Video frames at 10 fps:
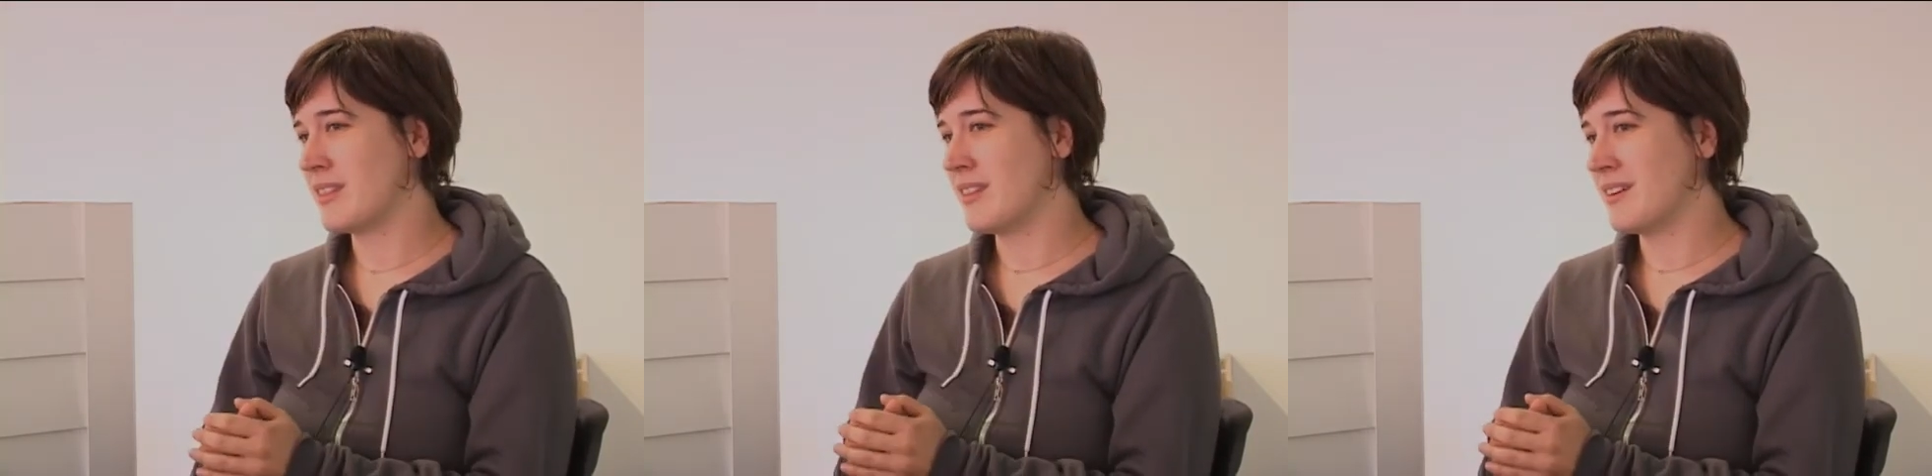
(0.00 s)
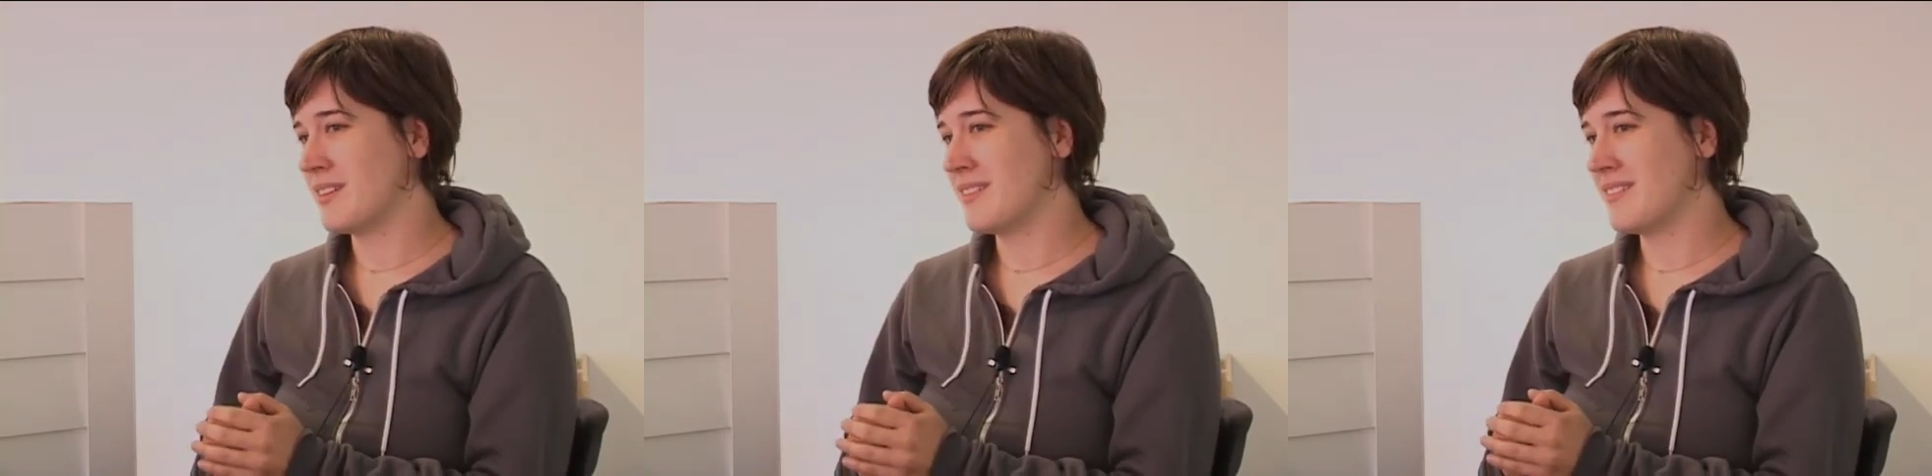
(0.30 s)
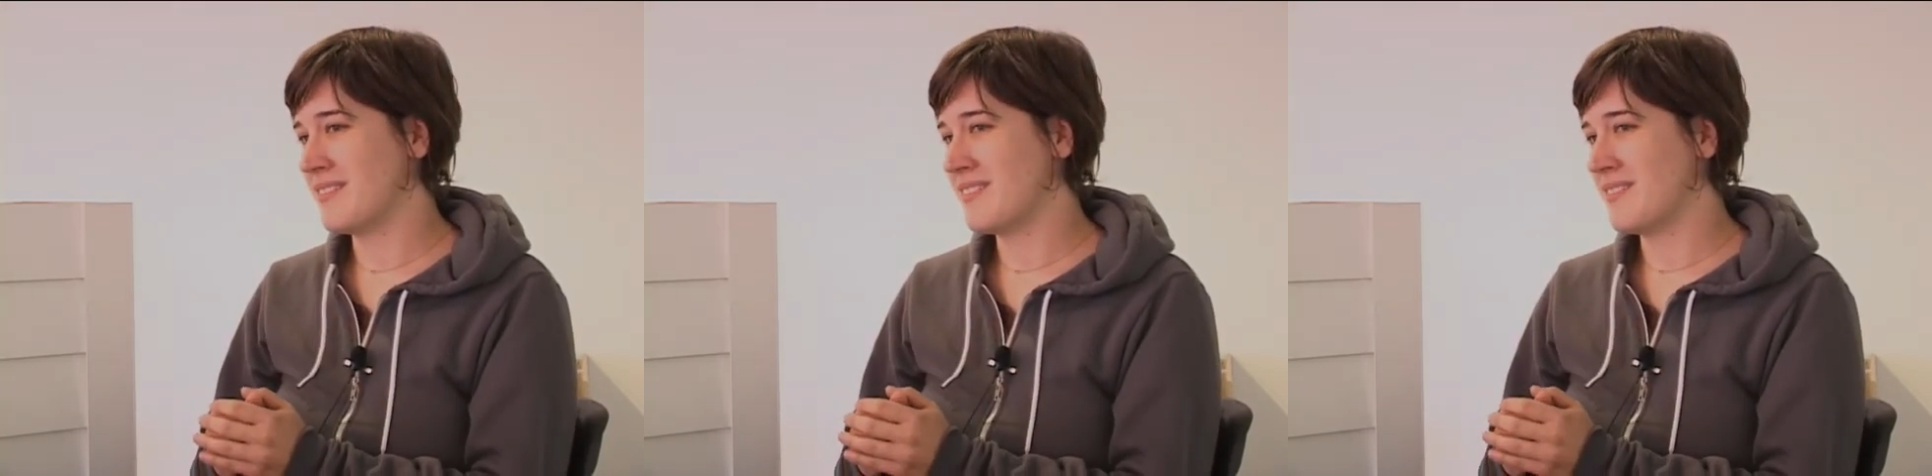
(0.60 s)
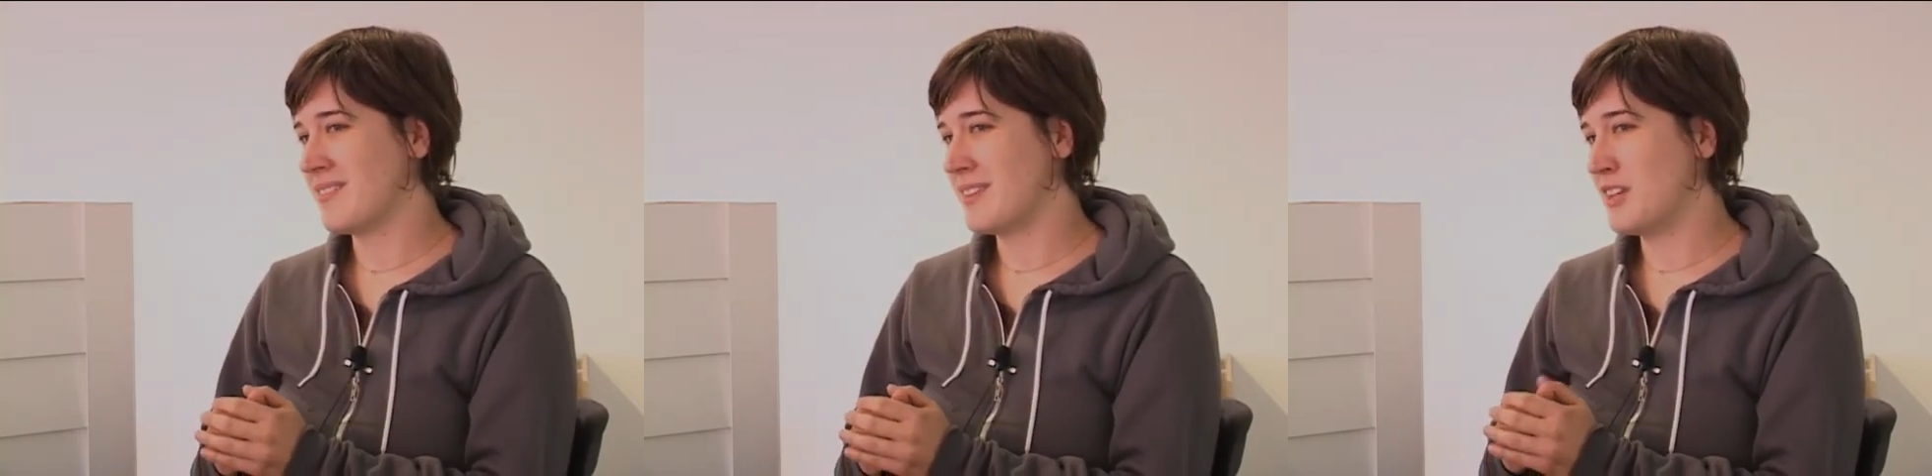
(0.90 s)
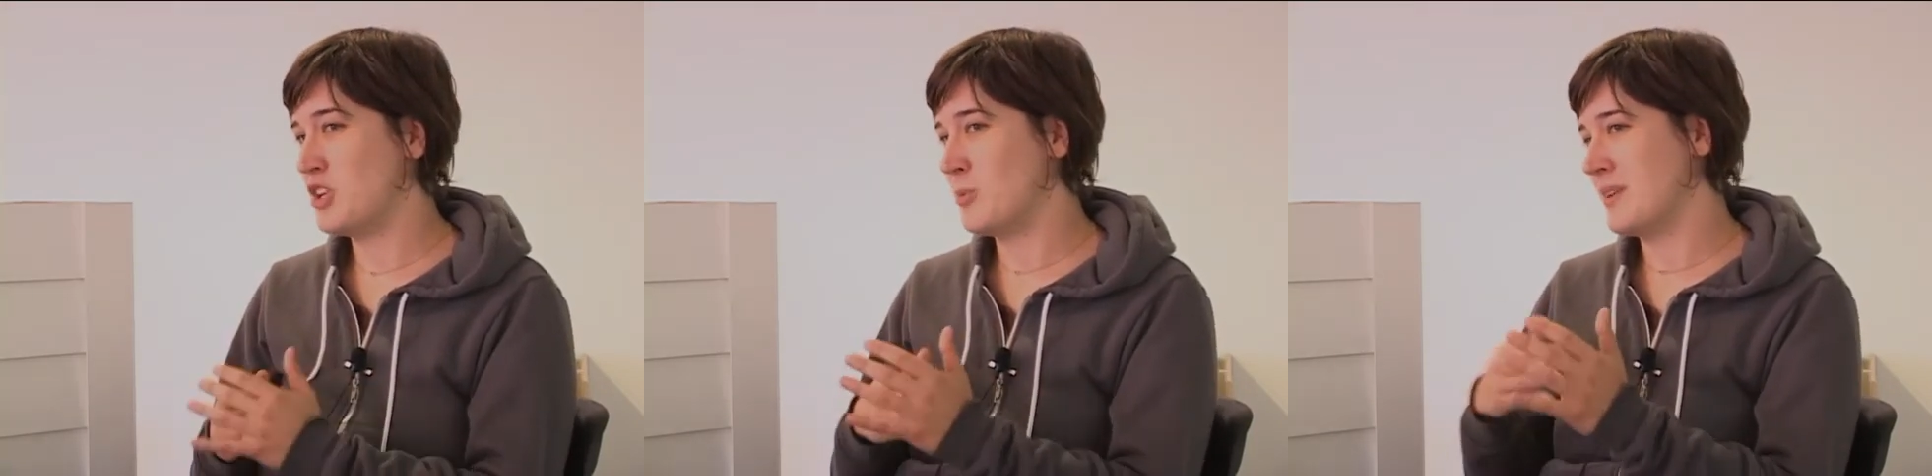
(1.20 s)
the
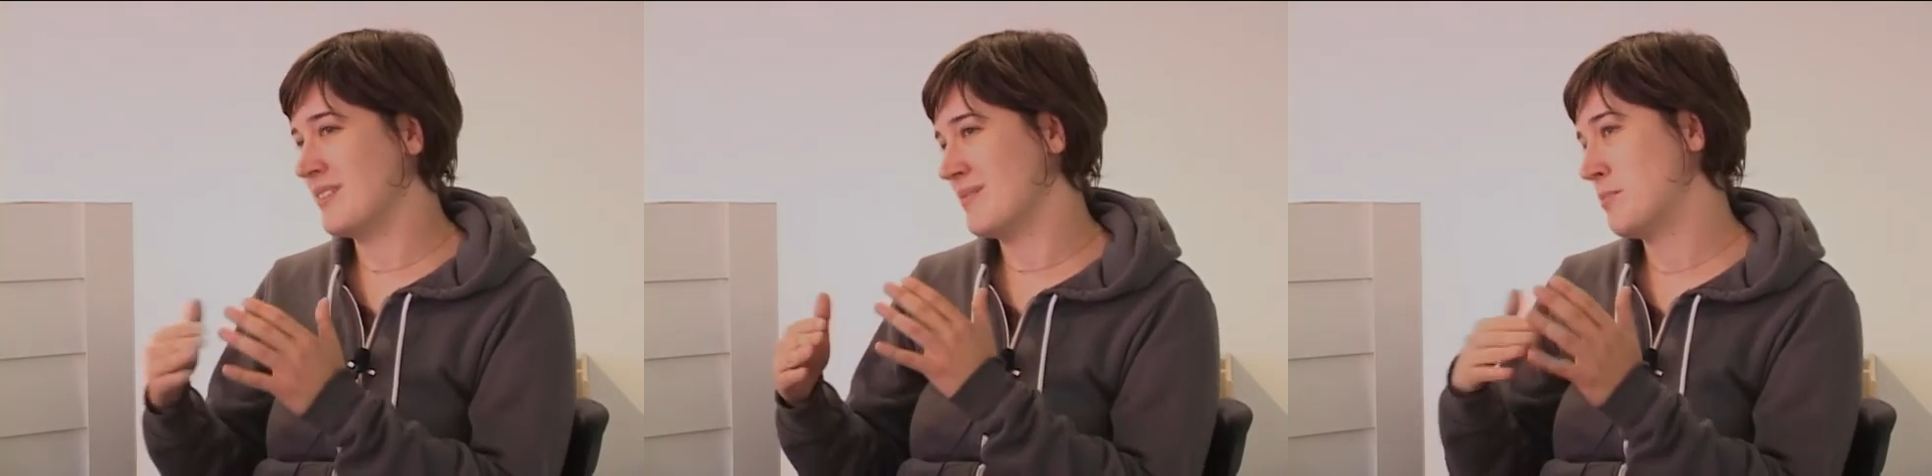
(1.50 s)
human